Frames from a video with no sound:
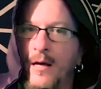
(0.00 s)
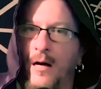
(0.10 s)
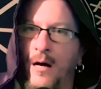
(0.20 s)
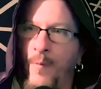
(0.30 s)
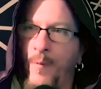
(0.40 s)

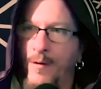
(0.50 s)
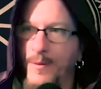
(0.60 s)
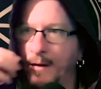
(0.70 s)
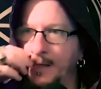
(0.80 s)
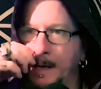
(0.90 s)
um, when I was
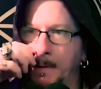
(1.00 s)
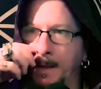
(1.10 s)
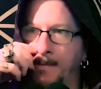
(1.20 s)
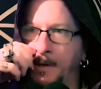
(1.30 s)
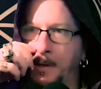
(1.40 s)
about ten or
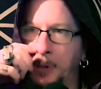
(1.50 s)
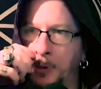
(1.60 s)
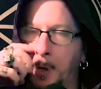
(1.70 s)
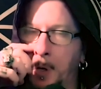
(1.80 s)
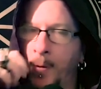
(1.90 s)
eleven years
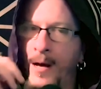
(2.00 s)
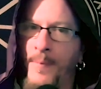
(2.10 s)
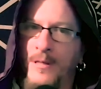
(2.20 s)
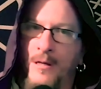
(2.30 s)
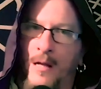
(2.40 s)
old, all the way up
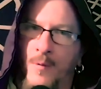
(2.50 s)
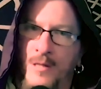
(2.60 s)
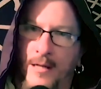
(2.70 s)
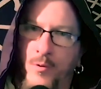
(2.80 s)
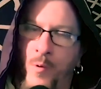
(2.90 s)
until I
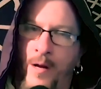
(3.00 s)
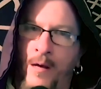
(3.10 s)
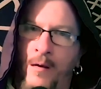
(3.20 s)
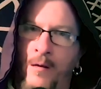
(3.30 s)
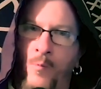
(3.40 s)
was like
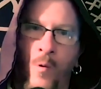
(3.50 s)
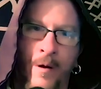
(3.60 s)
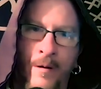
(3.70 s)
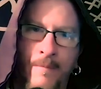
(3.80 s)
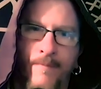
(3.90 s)

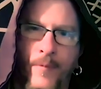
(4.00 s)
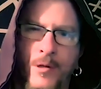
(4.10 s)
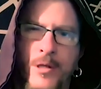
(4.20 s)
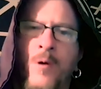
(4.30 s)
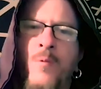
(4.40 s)
twenty-one or
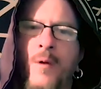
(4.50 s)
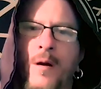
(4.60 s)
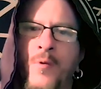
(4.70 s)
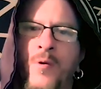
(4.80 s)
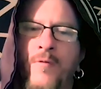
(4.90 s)
so when I
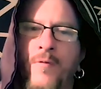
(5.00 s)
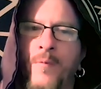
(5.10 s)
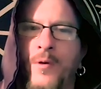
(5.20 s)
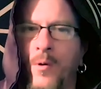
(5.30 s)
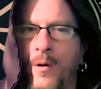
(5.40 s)
moved
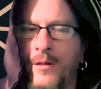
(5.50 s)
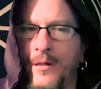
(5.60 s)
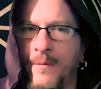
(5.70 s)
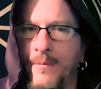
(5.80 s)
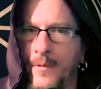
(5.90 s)
from New York
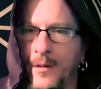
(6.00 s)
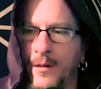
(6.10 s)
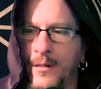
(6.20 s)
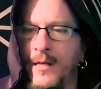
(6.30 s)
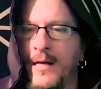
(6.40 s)
to to,
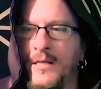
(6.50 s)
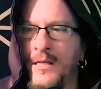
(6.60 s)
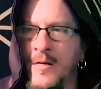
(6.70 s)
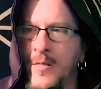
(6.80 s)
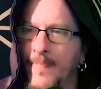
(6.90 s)
to
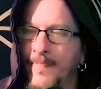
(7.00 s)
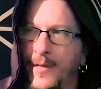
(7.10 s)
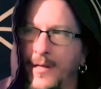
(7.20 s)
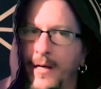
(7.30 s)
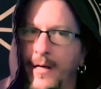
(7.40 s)
Tennessee.
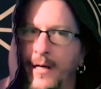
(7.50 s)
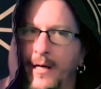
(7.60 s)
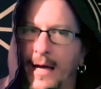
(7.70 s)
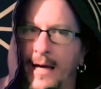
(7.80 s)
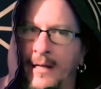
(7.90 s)

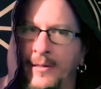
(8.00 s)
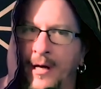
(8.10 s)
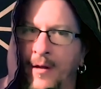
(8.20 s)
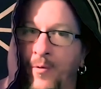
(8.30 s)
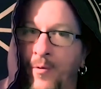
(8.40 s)
And
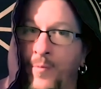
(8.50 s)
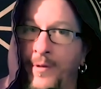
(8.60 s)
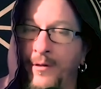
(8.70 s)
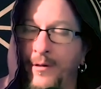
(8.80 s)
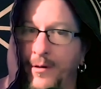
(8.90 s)
uh, the
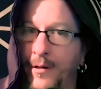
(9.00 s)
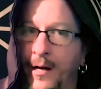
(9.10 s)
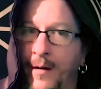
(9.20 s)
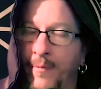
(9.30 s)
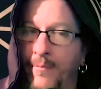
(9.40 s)
woman
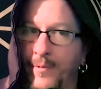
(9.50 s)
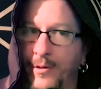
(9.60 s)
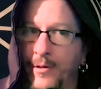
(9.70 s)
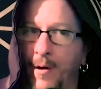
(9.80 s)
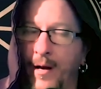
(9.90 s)
that I'm
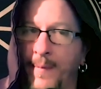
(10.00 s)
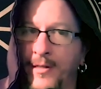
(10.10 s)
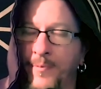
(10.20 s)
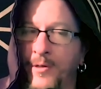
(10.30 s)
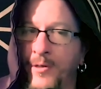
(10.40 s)
talking about,
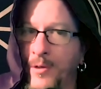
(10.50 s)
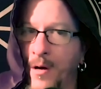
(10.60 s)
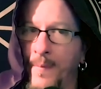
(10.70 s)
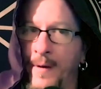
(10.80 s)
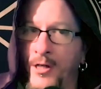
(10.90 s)
this person I'm
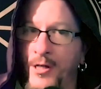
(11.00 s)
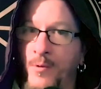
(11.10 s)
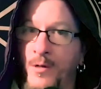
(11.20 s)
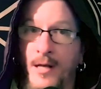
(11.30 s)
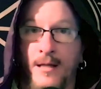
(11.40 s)
talking about, she
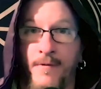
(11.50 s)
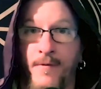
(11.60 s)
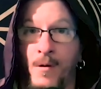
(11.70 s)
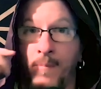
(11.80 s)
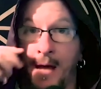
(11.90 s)
was like the
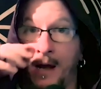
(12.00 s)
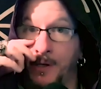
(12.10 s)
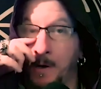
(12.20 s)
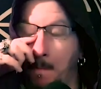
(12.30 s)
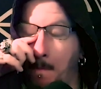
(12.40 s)
farm
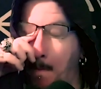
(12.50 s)
manager